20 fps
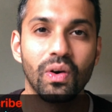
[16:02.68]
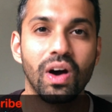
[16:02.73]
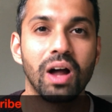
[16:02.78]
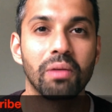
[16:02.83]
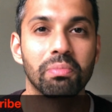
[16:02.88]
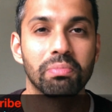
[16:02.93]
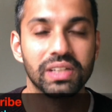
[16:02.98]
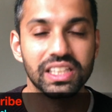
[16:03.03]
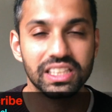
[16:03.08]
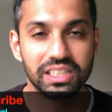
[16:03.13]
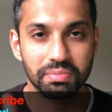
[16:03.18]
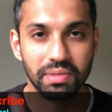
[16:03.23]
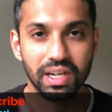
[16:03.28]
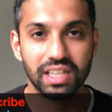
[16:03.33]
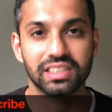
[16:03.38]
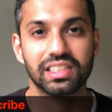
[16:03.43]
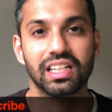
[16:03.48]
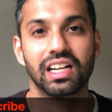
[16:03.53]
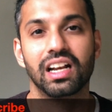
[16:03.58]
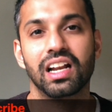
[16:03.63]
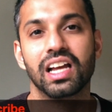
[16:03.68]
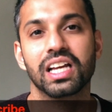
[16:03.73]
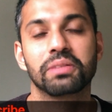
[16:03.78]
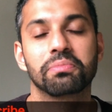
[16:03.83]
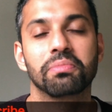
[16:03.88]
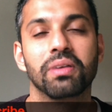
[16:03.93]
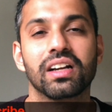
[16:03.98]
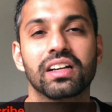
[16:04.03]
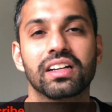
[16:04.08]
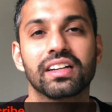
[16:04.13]
out, please smash that like
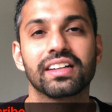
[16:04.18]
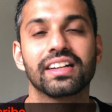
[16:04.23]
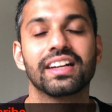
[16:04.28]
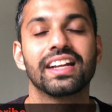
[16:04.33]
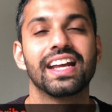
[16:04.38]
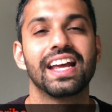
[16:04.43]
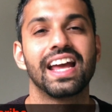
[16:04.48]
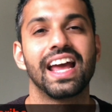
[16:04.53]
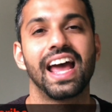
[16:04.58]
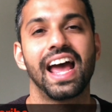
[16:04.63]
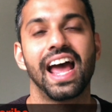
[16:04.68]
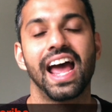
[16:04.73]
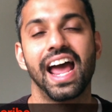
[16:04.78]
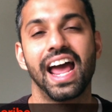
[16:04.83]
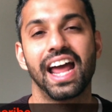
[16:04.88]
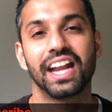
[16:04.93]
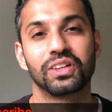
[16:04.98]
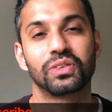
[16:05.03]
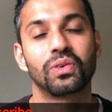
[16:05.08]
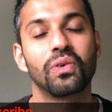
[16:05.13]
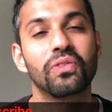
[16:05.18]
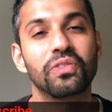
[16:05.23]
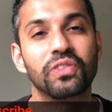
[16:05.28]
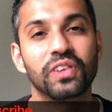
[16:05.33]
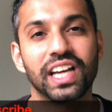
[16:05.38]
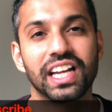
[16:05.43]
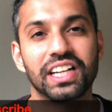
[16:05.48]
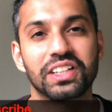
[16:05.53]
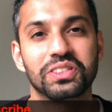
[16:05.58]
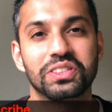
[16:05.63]
button and don't
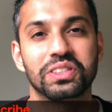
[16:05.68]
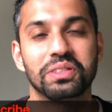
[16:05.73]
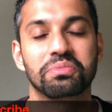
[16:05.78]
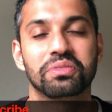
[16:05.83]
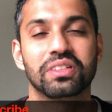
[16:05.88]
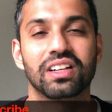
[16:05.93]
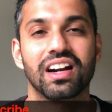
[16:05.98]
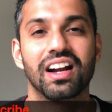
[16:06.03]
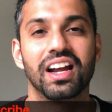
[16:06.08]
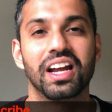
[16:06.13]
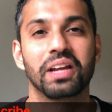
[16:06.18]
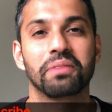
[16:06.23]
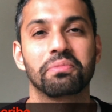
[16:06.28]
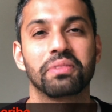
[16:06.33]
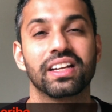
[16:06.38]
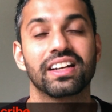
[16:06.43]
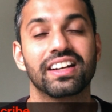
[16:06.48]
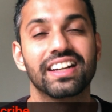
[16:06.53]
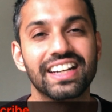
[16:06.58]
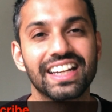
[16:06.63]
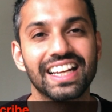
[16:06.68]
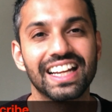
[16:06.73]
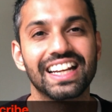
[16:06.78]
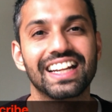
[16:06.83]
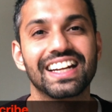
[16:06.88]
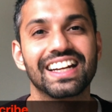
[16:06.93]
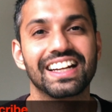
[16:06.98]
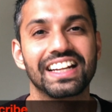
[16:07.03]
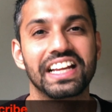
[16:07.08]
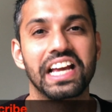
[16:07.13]
forget to subscribe. It
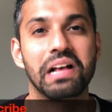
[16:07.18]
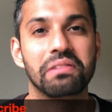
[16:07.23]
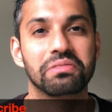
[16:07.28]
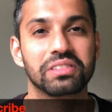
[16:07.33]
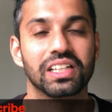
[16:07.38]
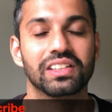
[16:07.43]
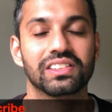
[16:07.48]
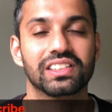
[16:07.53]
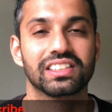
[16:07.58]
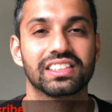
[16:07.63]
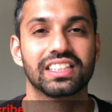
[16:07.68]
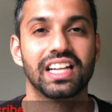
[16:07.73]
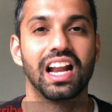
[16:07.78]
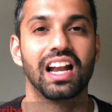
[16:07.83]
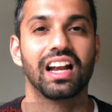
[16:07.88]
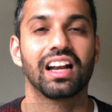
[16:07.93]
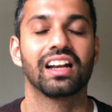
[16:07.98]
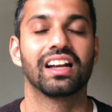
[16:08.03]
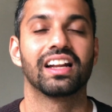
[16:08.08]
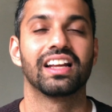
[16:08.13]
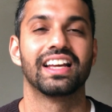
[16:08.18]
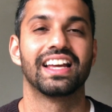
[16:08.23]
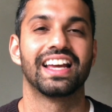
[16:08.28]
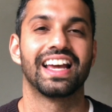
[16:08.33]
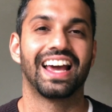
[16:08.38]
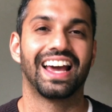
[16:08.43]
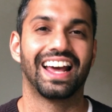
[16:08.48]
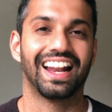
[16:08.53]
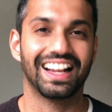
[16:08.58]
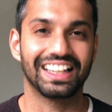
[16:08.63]
really helps out the channel,
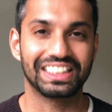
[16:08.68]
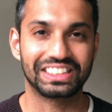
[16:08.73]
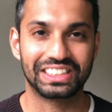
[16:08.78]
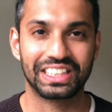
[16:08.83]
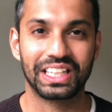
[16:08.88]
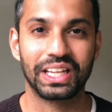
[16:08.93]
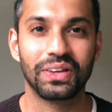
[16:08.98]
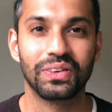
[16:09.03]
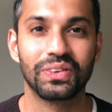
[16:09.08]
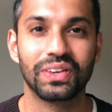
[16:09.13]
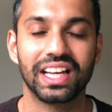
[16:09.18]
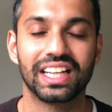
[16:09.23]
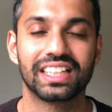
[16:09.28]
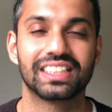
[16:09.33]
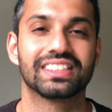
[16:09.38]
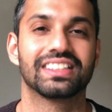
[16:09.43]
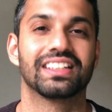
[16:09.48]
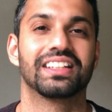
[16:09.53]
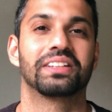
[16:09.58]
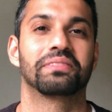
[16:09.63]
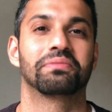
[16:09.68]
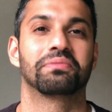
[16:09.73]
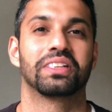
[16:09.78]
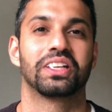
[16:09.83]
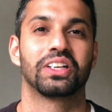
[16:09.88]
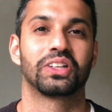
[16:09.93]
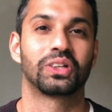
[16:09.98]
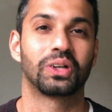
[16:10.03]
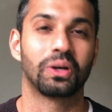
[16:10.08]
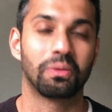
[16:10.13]
and I'll see you next time.
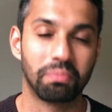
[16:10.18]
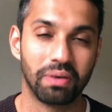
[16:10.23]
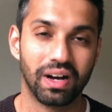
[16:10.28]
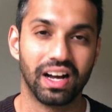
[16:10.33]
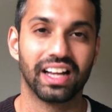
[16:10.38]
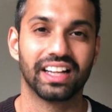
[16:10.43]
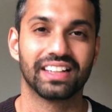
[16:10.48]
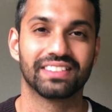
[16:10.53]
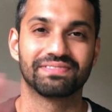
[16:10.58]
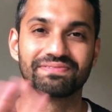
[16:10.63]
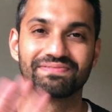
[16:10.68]
Goodbye.